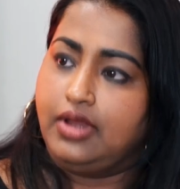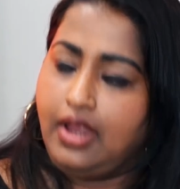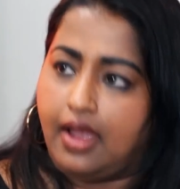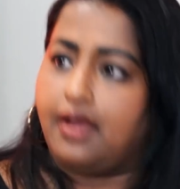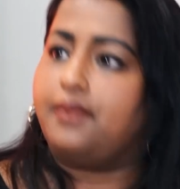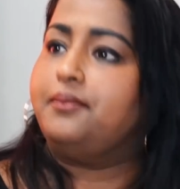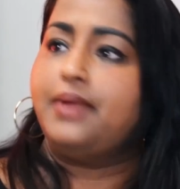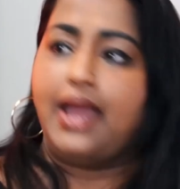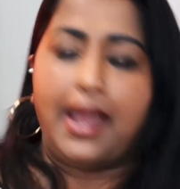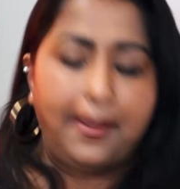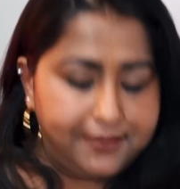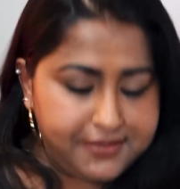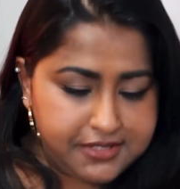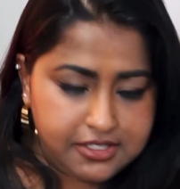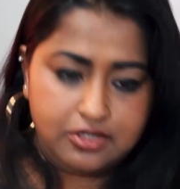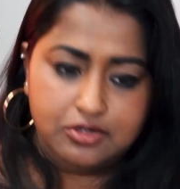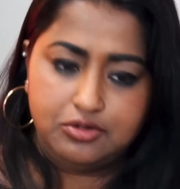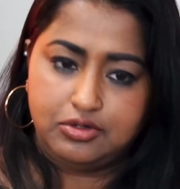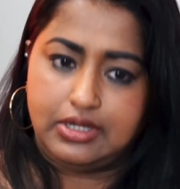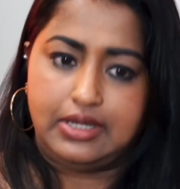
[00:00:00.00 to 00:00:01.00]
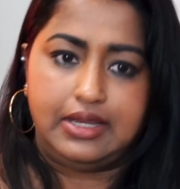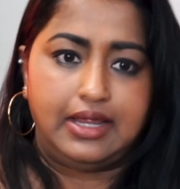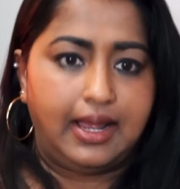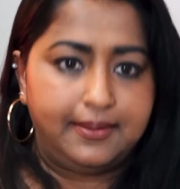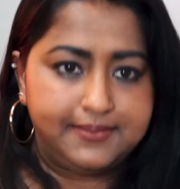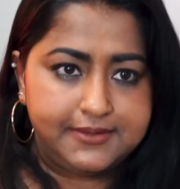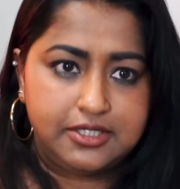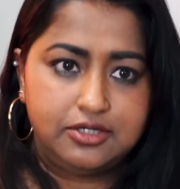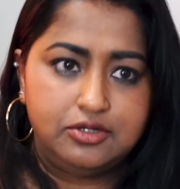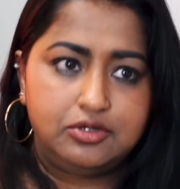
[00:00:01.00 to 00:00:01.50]
Yeah, absolutely,
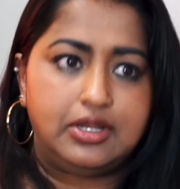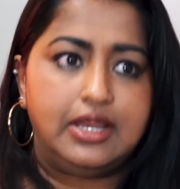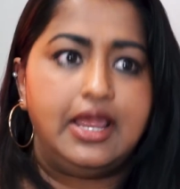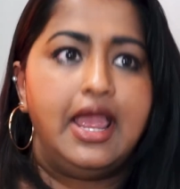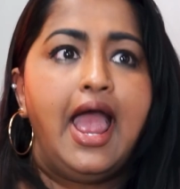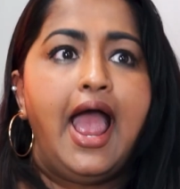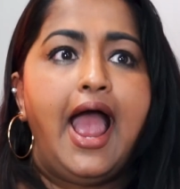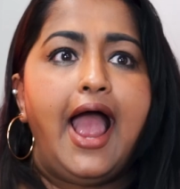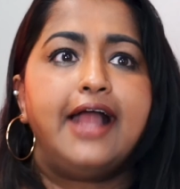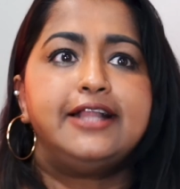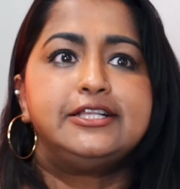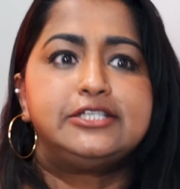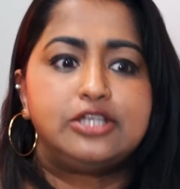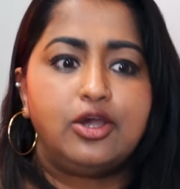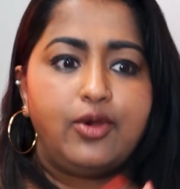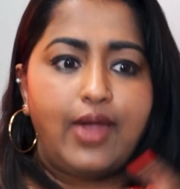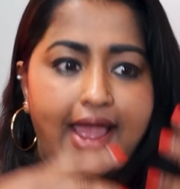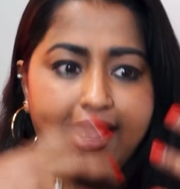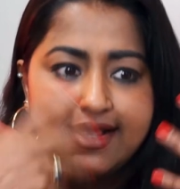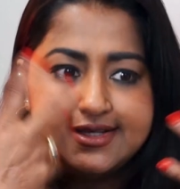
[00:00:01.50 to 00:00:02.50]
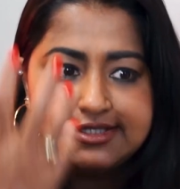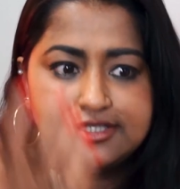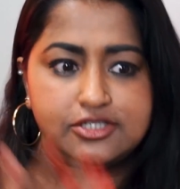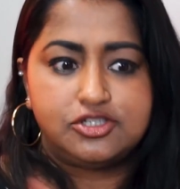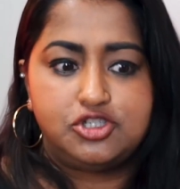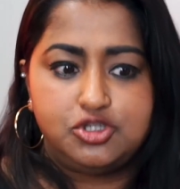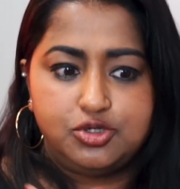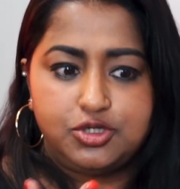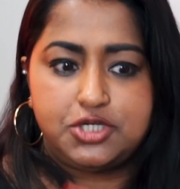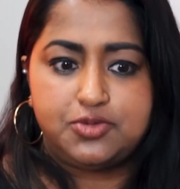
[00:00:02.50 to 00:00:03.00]
absolutely. And so as
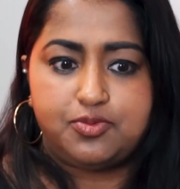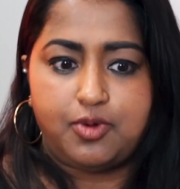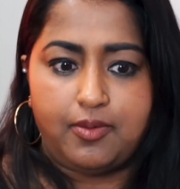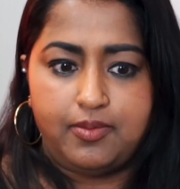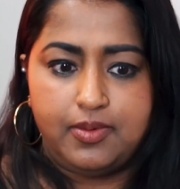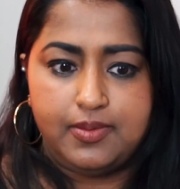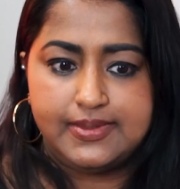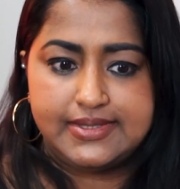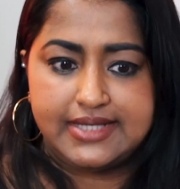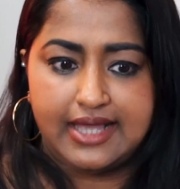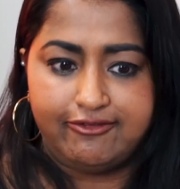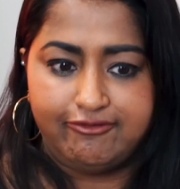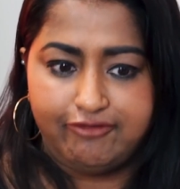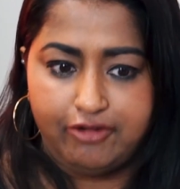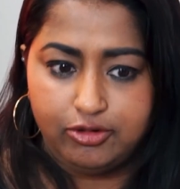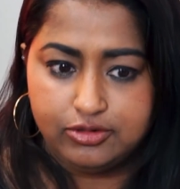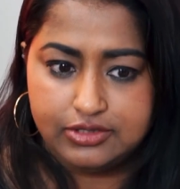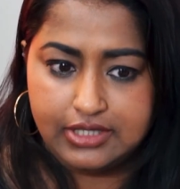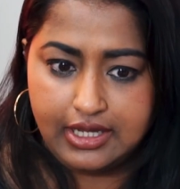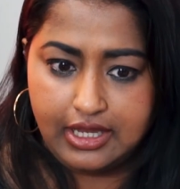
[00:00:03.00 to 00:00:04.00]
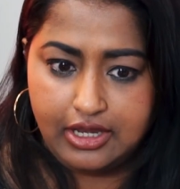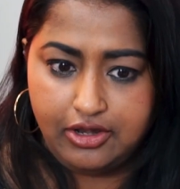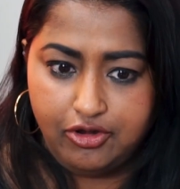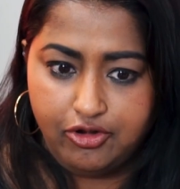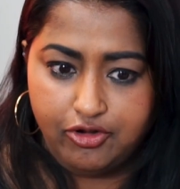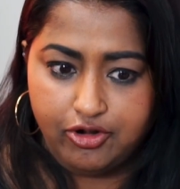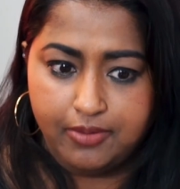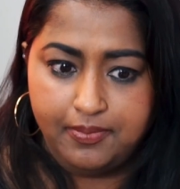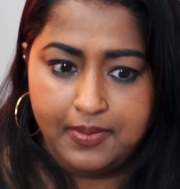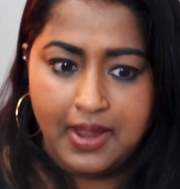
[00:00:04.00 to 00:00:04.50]
this Jewish problem is unfolding in
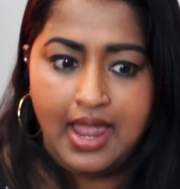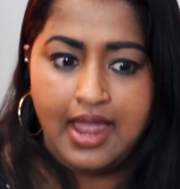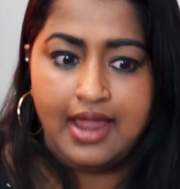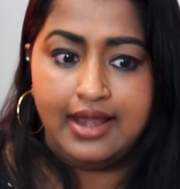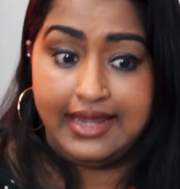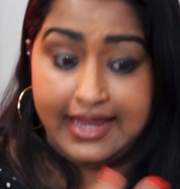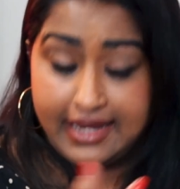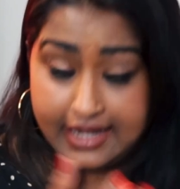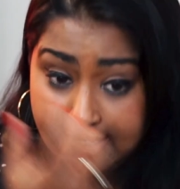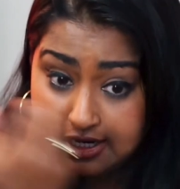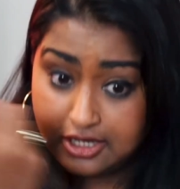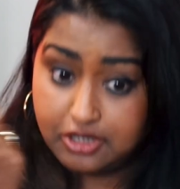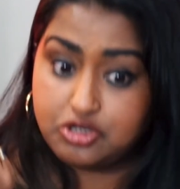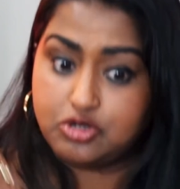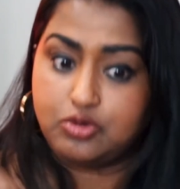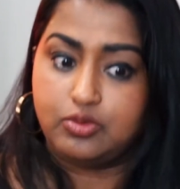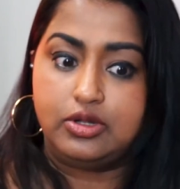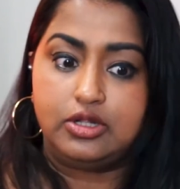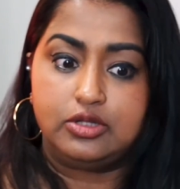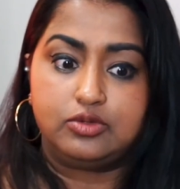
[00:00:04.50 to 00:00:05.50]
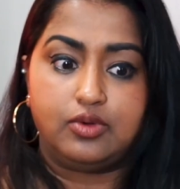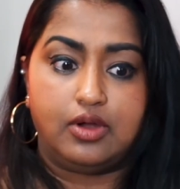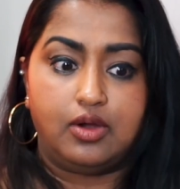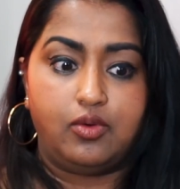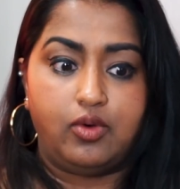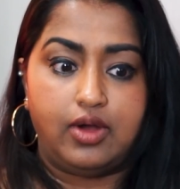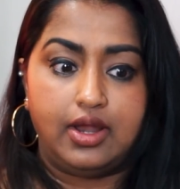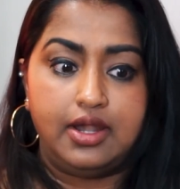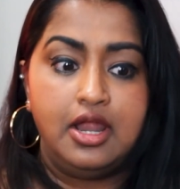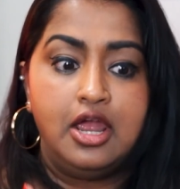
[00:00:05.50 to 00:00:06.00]
Europe, leading into World
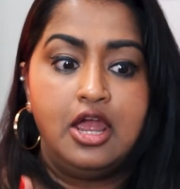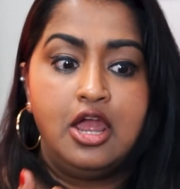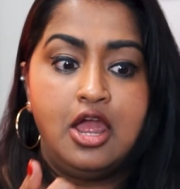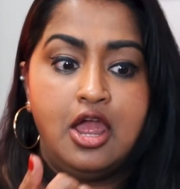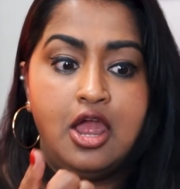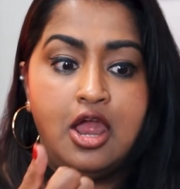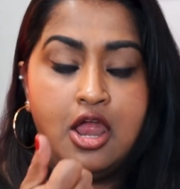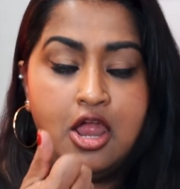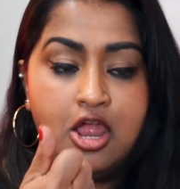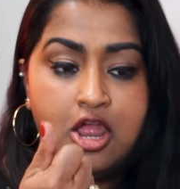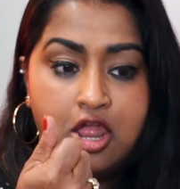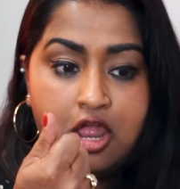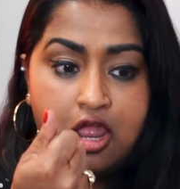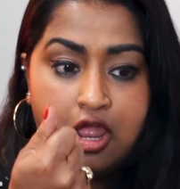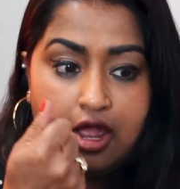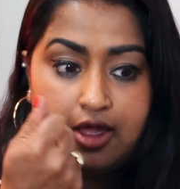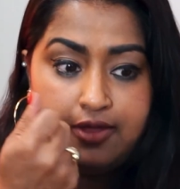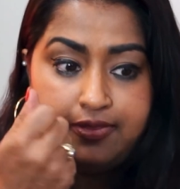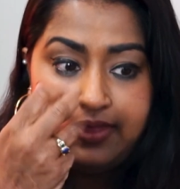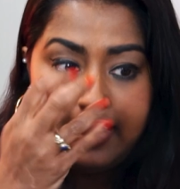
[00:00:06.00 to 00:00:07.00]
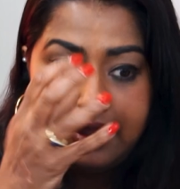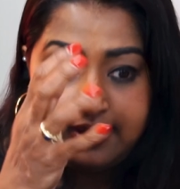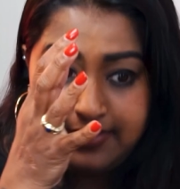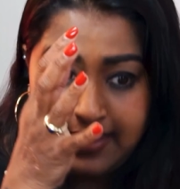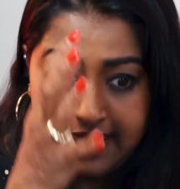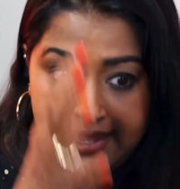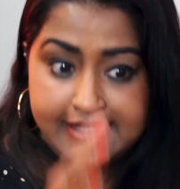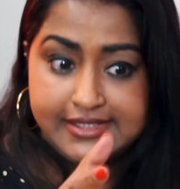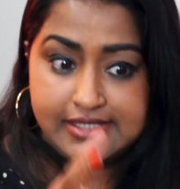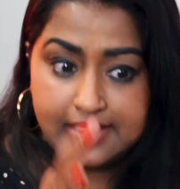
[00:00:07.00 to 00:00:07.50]
War I,
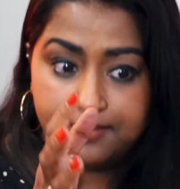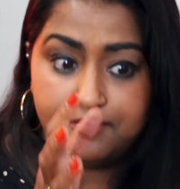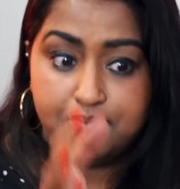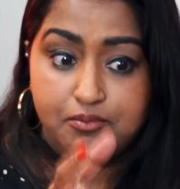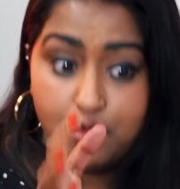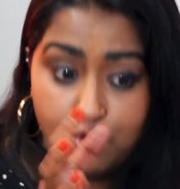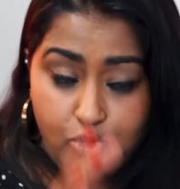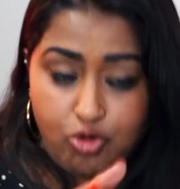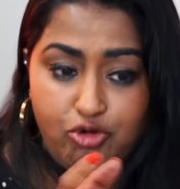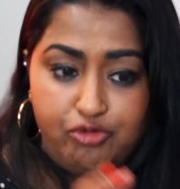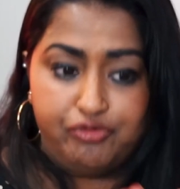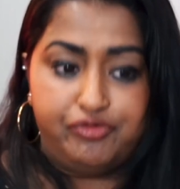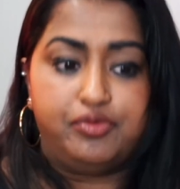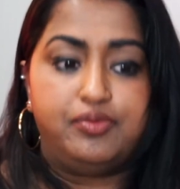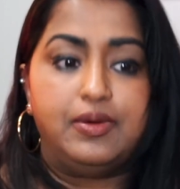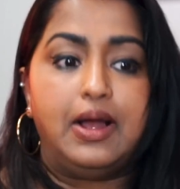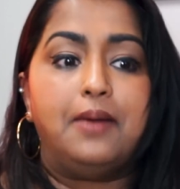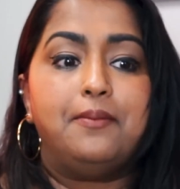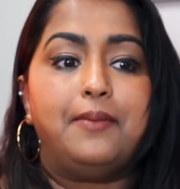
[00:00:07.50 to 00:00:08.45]
there is a move